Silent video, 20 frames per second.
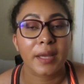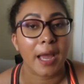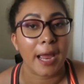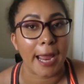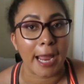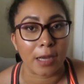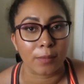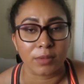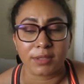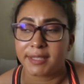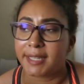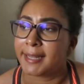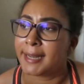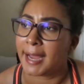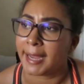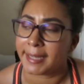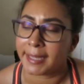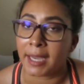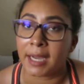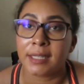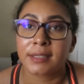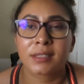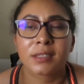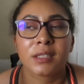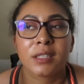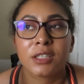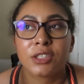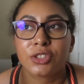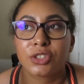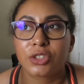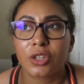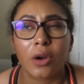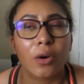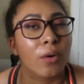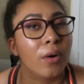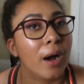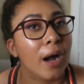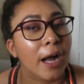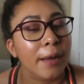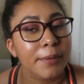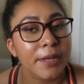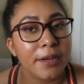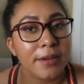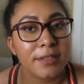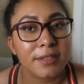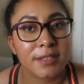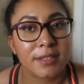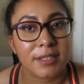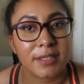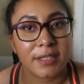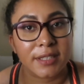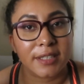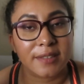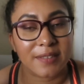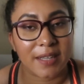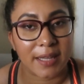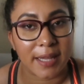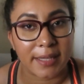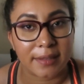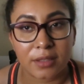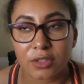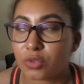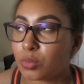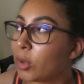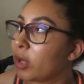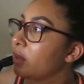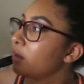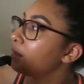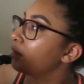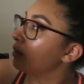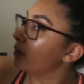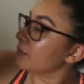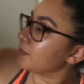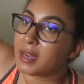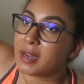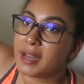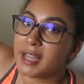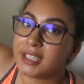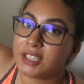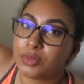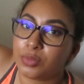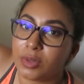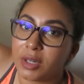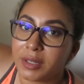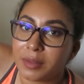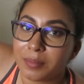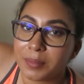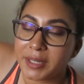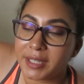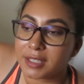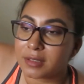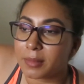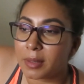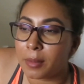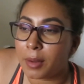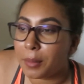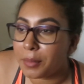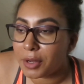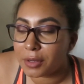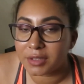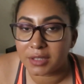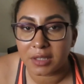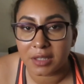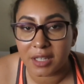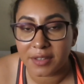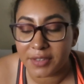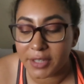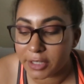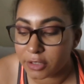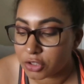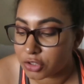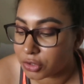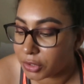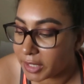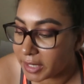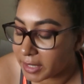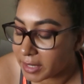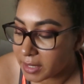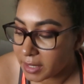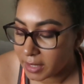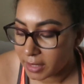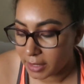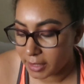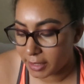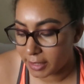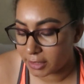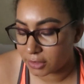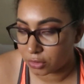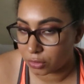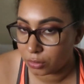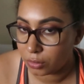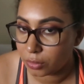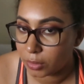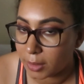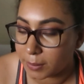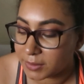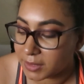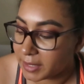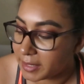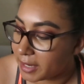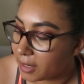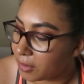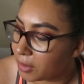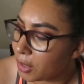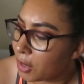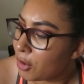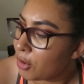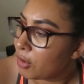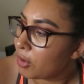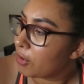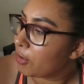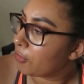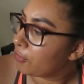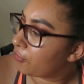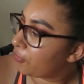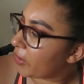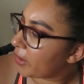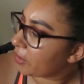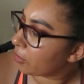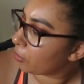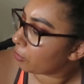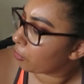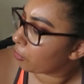Hamilton, I guess. So I'm curious to see if I like this one. And next one, because my mom knows I love history, is, ooh, upside down, Fatal